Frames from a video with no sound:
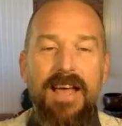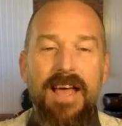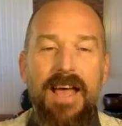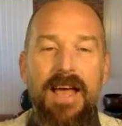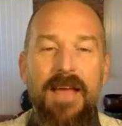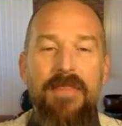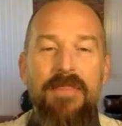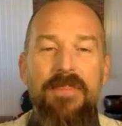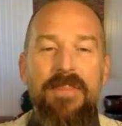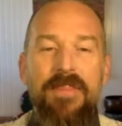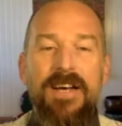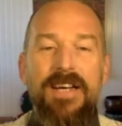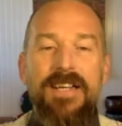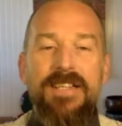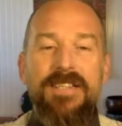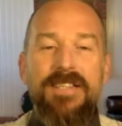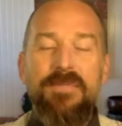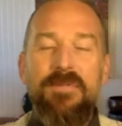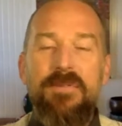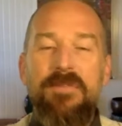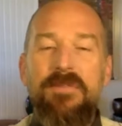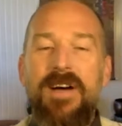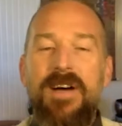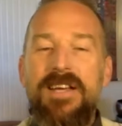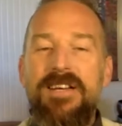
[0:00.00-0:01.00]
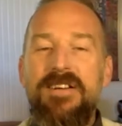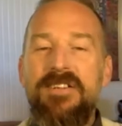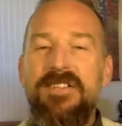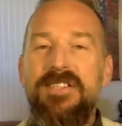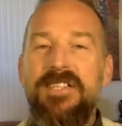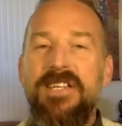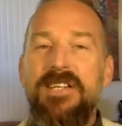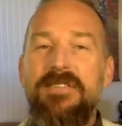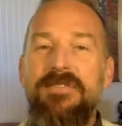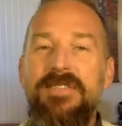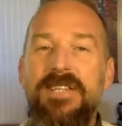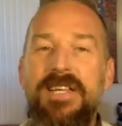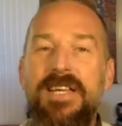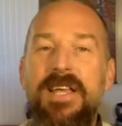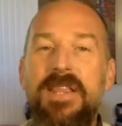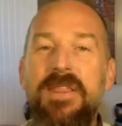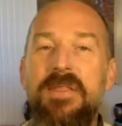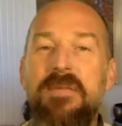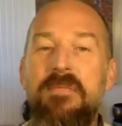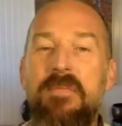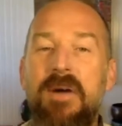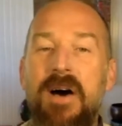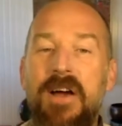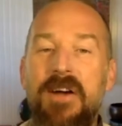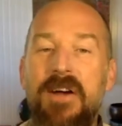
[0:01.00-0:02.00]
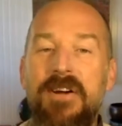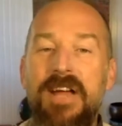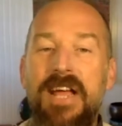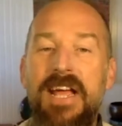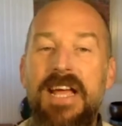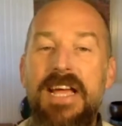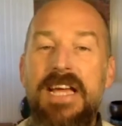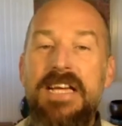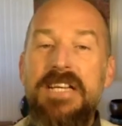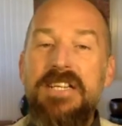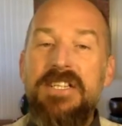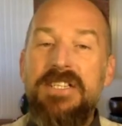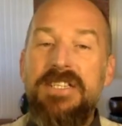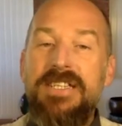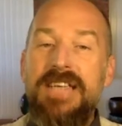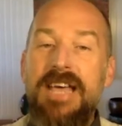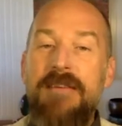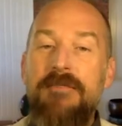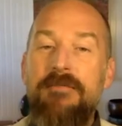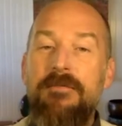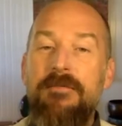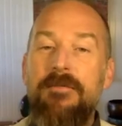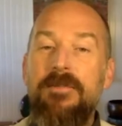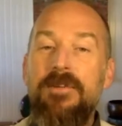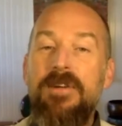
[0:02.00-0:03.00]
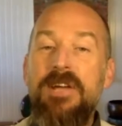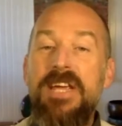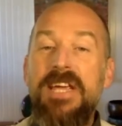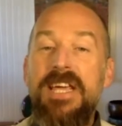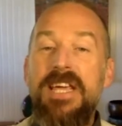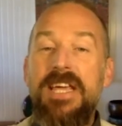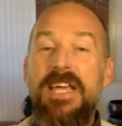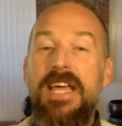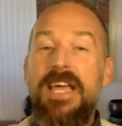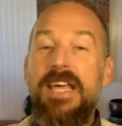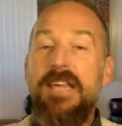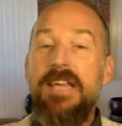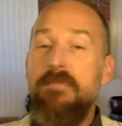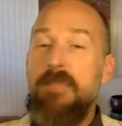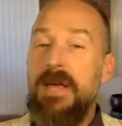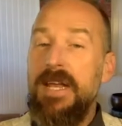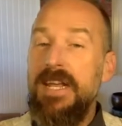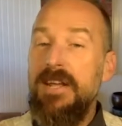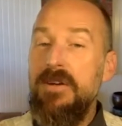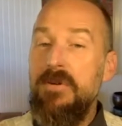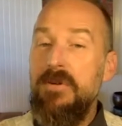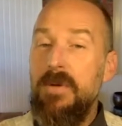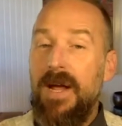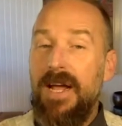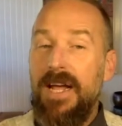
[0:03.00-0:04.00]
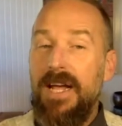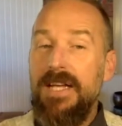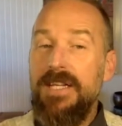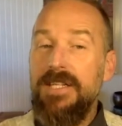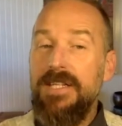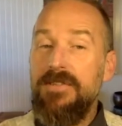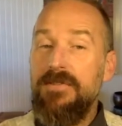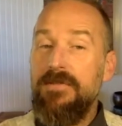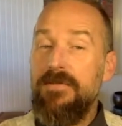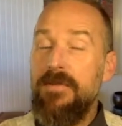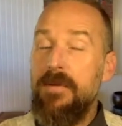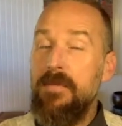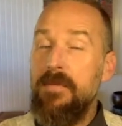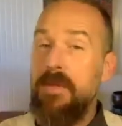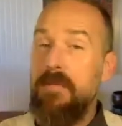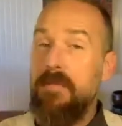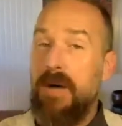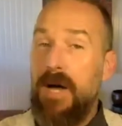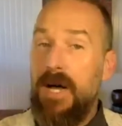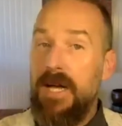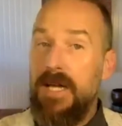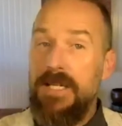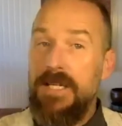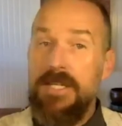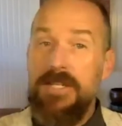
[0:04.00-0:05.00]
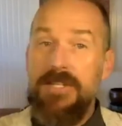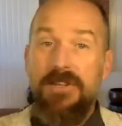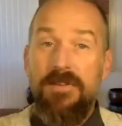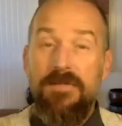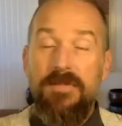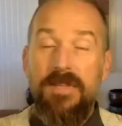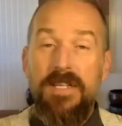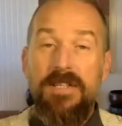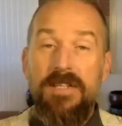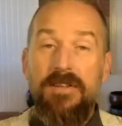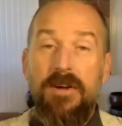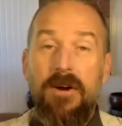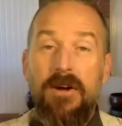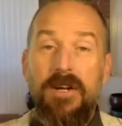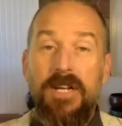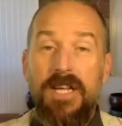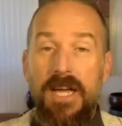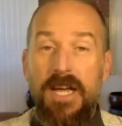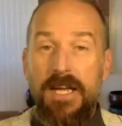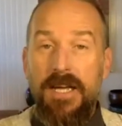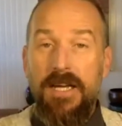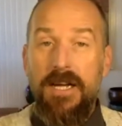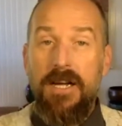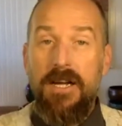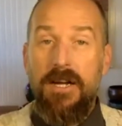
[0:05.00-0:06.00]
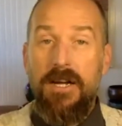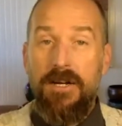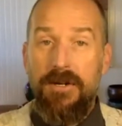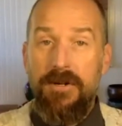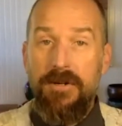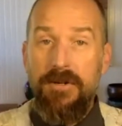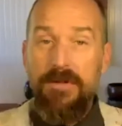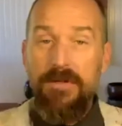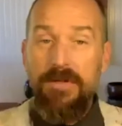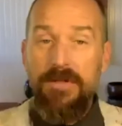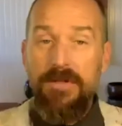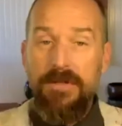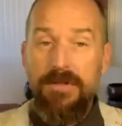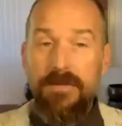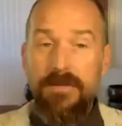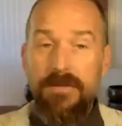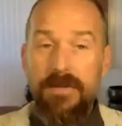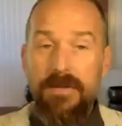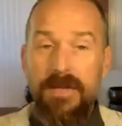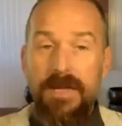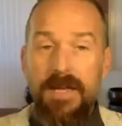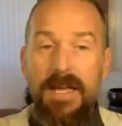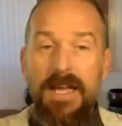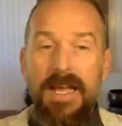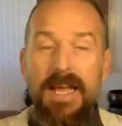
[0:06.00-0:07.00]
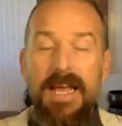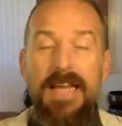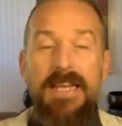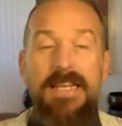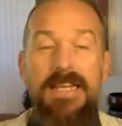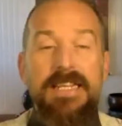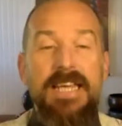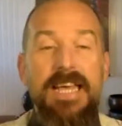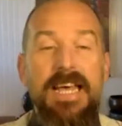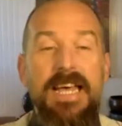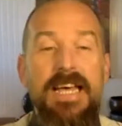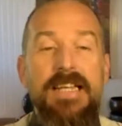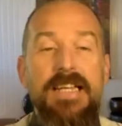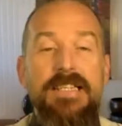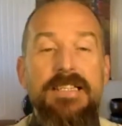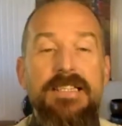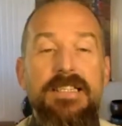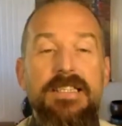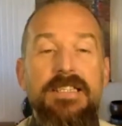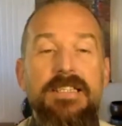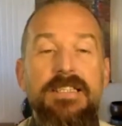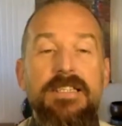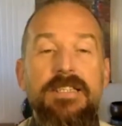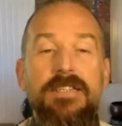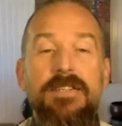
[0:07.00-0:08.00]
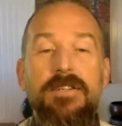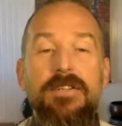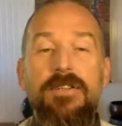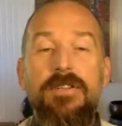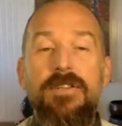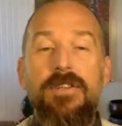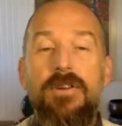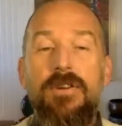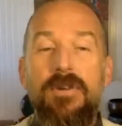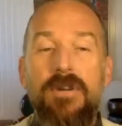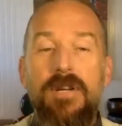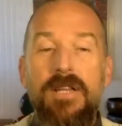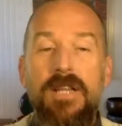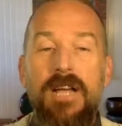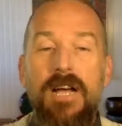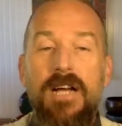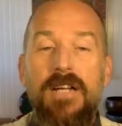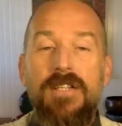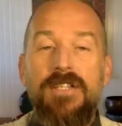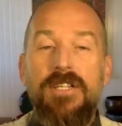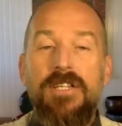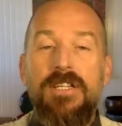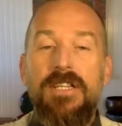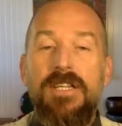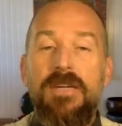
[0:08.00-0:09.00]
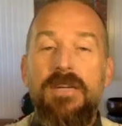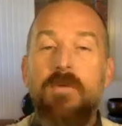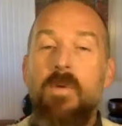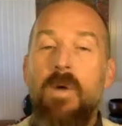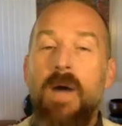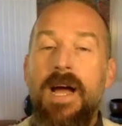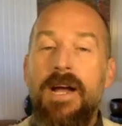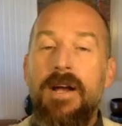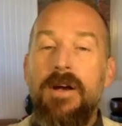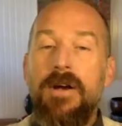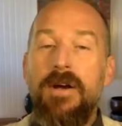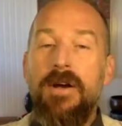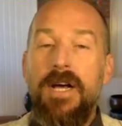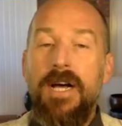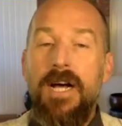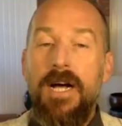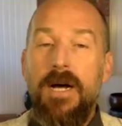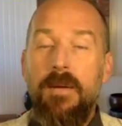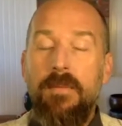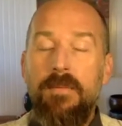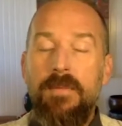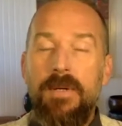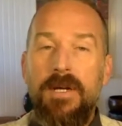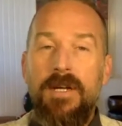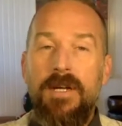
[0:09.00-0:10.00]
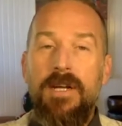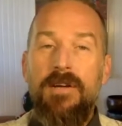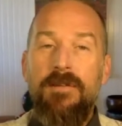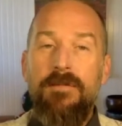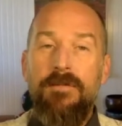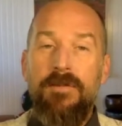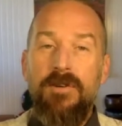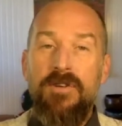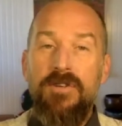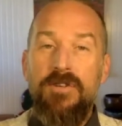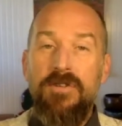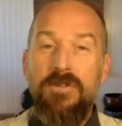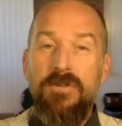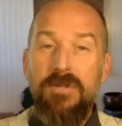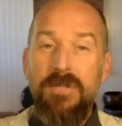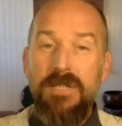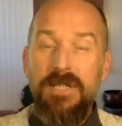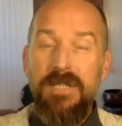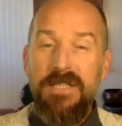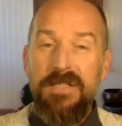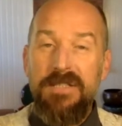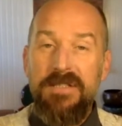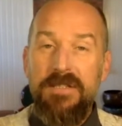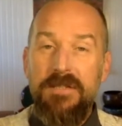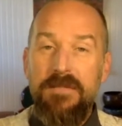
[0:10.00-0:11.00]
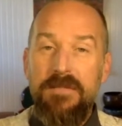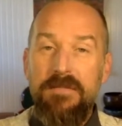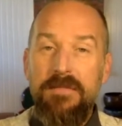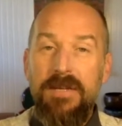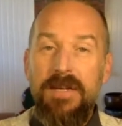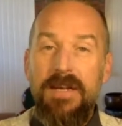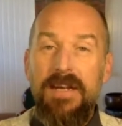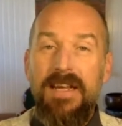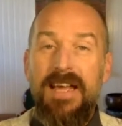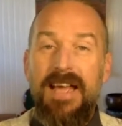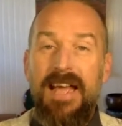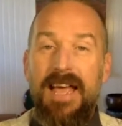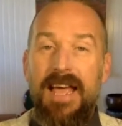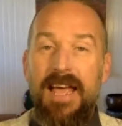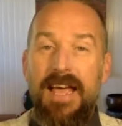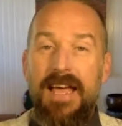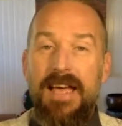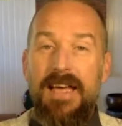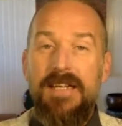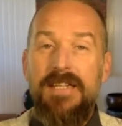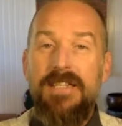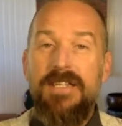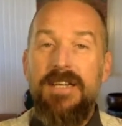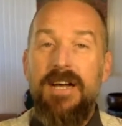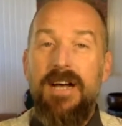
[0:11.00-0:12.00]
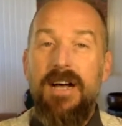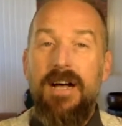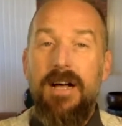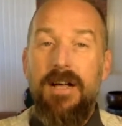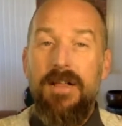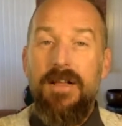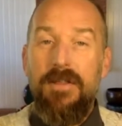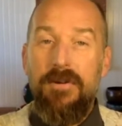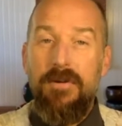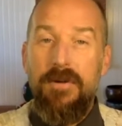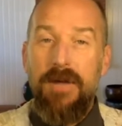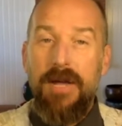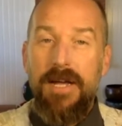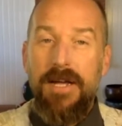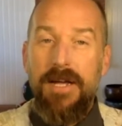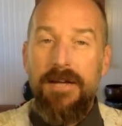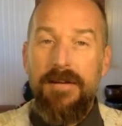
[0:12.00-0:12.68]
And thus, we find ourselves in the modern age, set free in many ways from the bondage of these archaic codes, and yet still neurologically wired up for dualism and othering.